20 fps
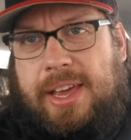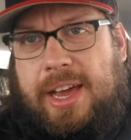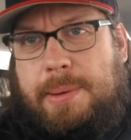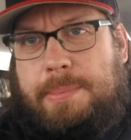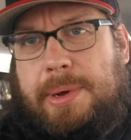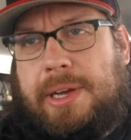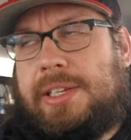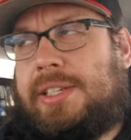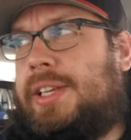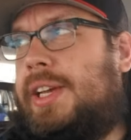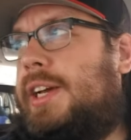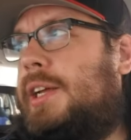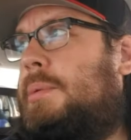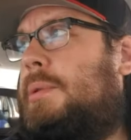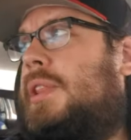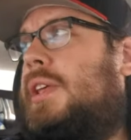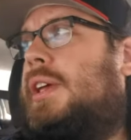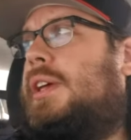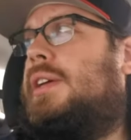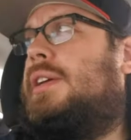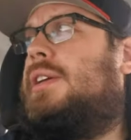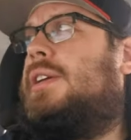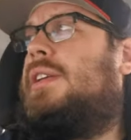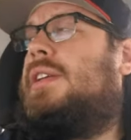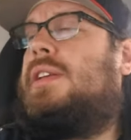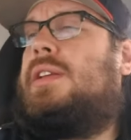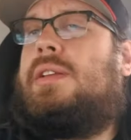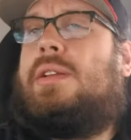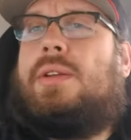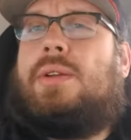got my second thing.
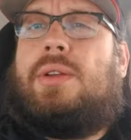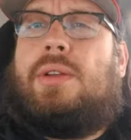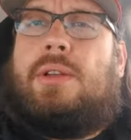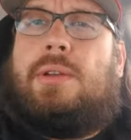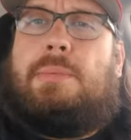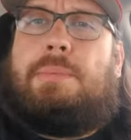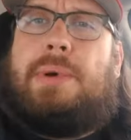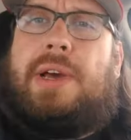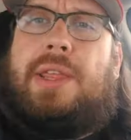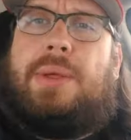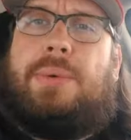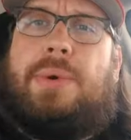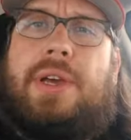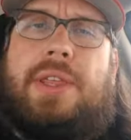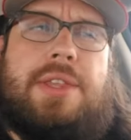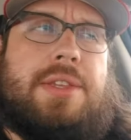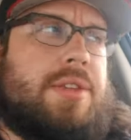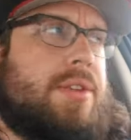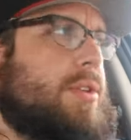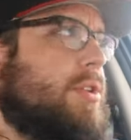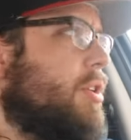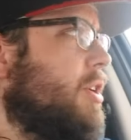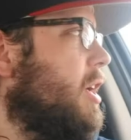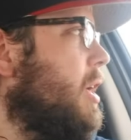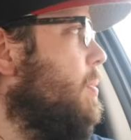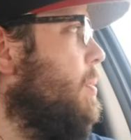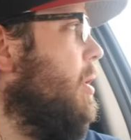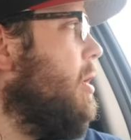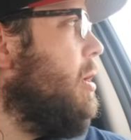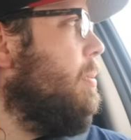By the way, this is
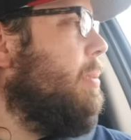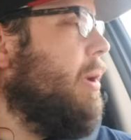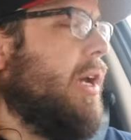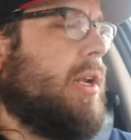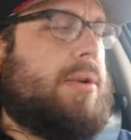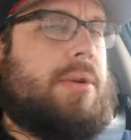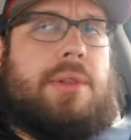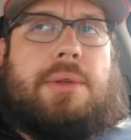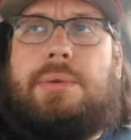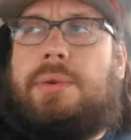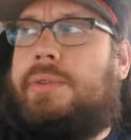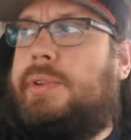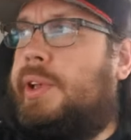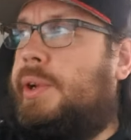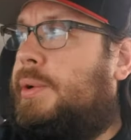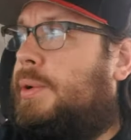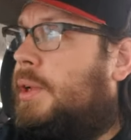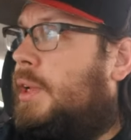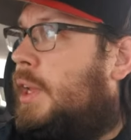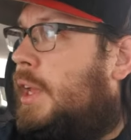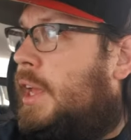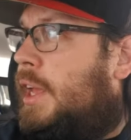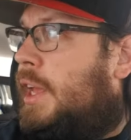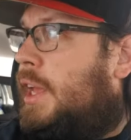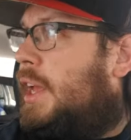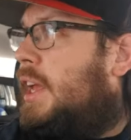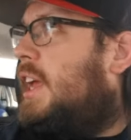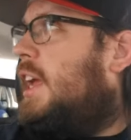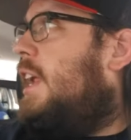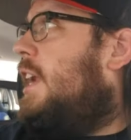John. Welcome back to the
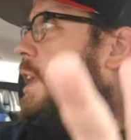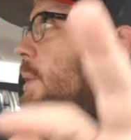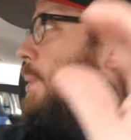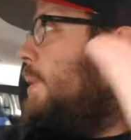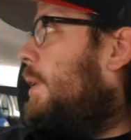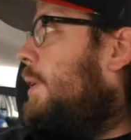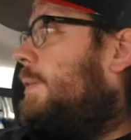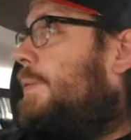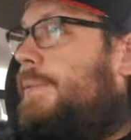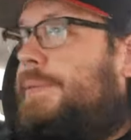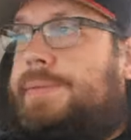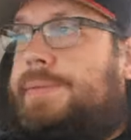radio. Anyway,